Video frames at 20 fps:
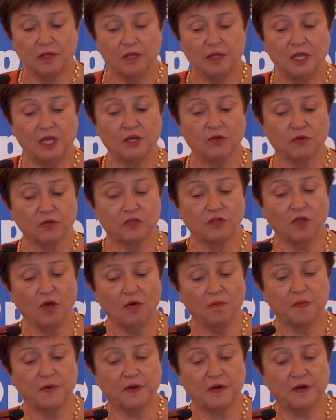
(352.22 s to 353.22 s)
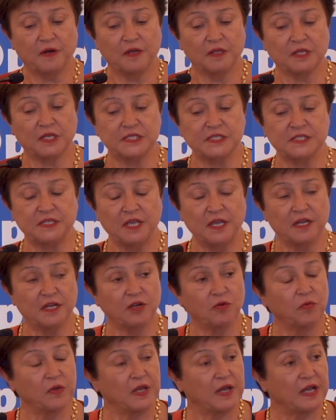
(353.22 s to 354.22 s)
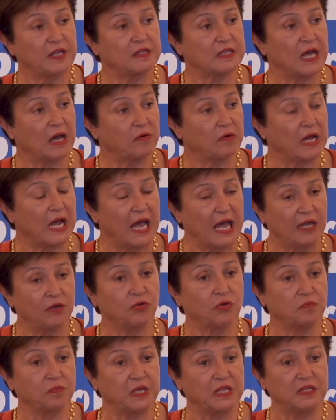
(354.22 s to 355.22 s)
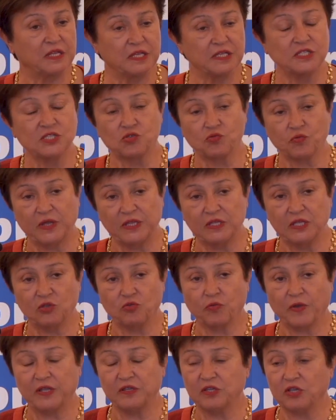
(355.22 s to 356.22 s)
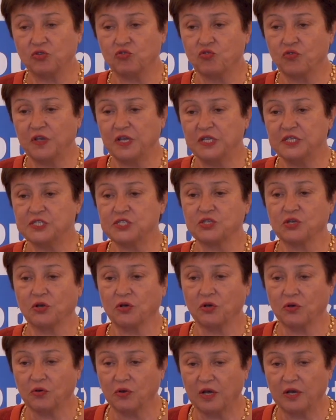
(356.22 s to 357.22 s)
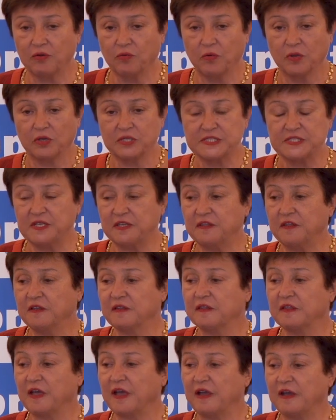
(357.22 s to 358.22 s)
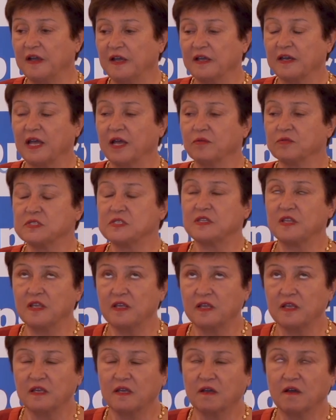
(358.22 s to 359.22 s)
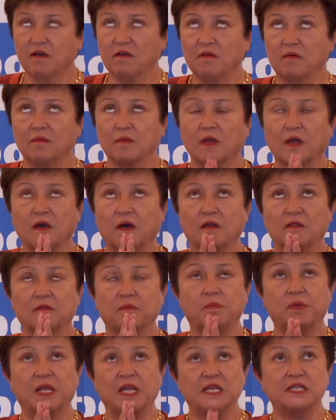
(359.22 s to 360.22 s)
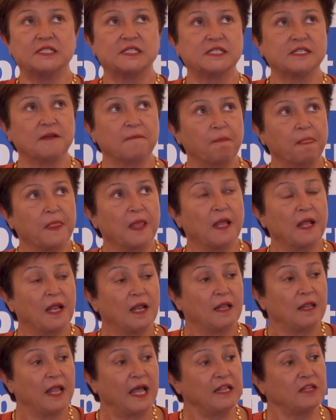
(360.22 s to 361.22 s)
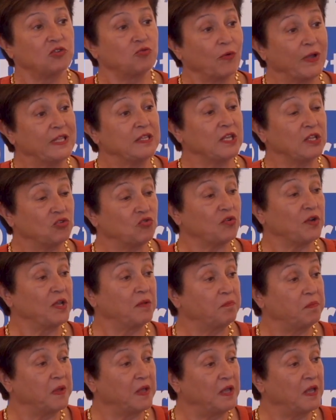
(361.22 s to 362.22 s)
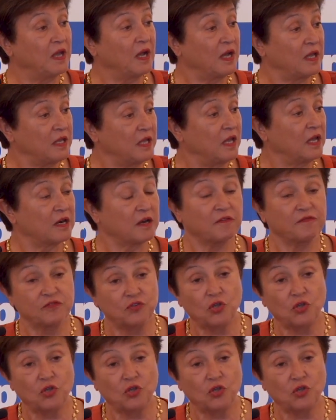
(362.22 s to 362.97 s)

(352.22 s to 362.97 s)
In October this year, we had our annual meetings, 2023, so we are sitting there, and I was thinking, oh, God, please, let 23 be a year of